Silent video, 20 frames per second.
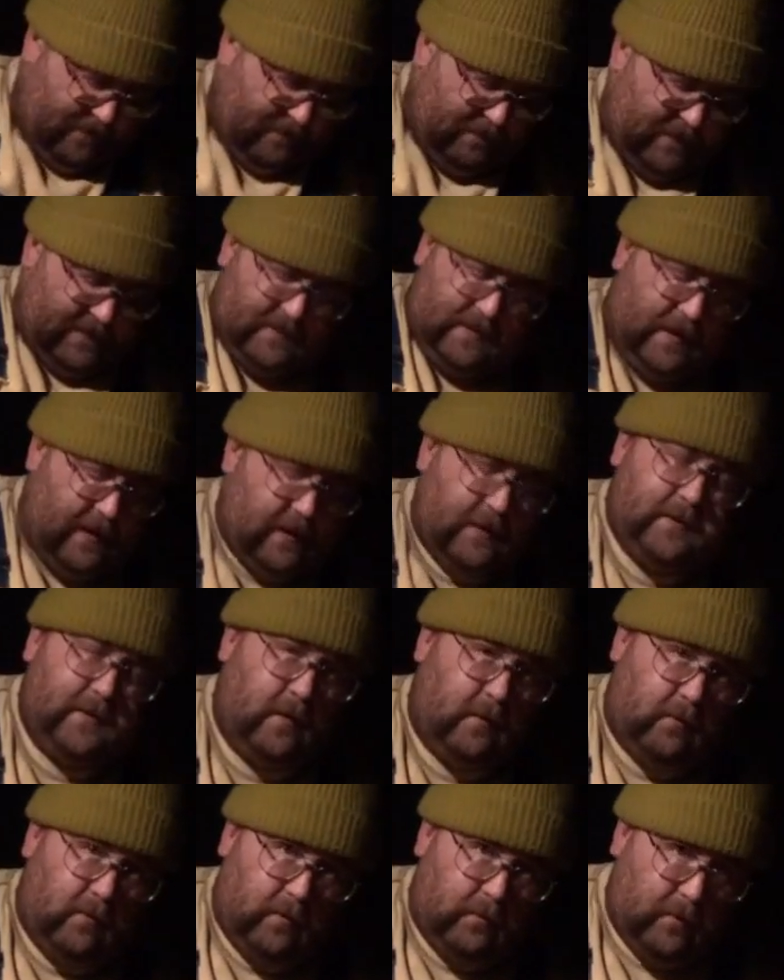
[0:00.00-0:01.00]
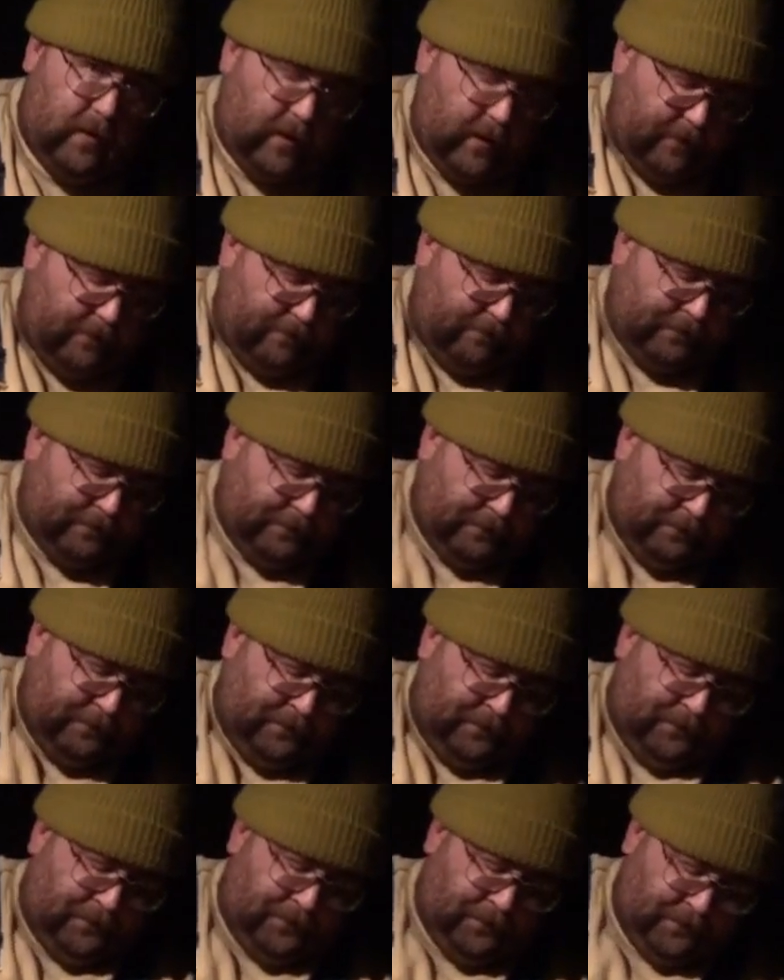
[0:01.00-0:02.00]
Piece of ice, don't worry about
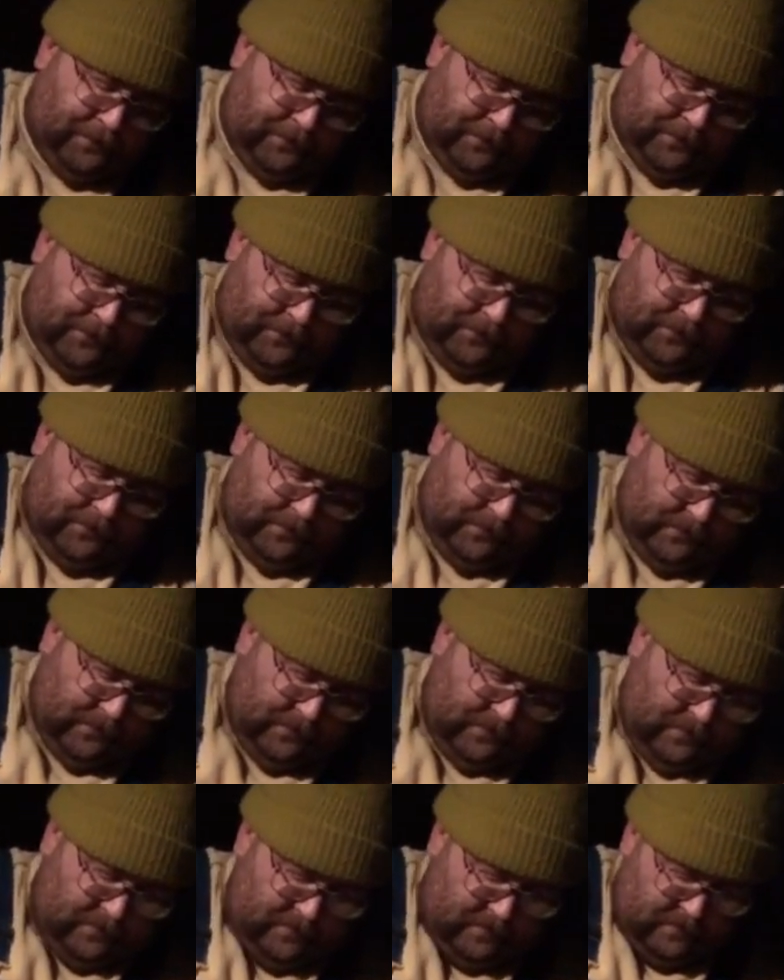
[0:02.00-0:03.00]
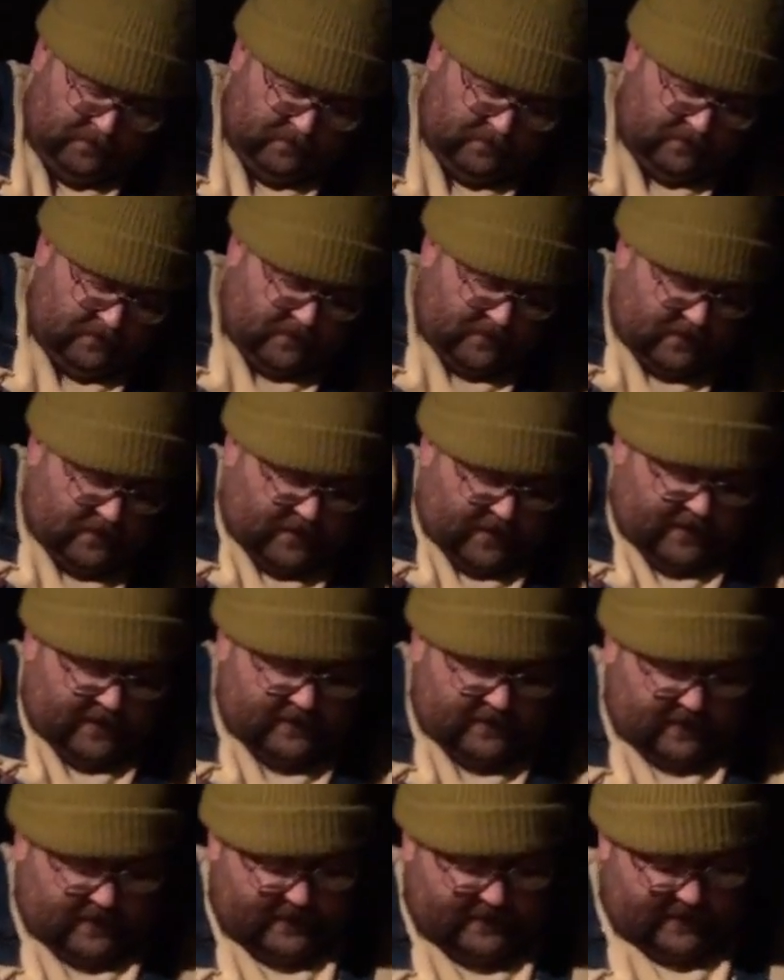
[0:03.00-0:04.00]
it.
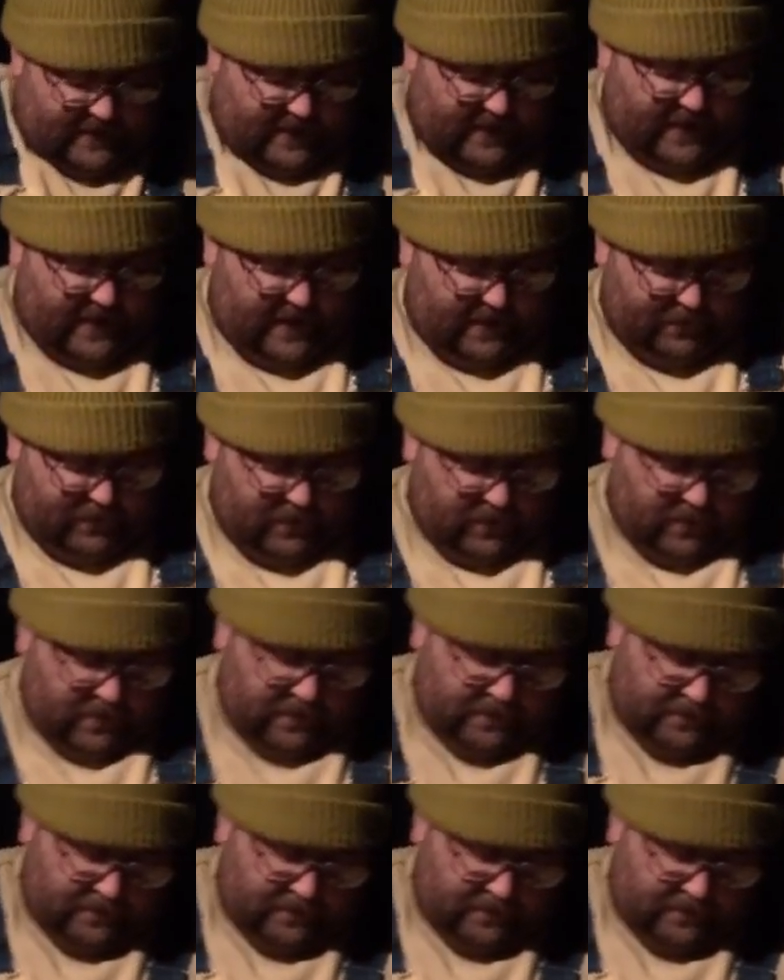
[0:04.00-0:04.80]
Things like that happen.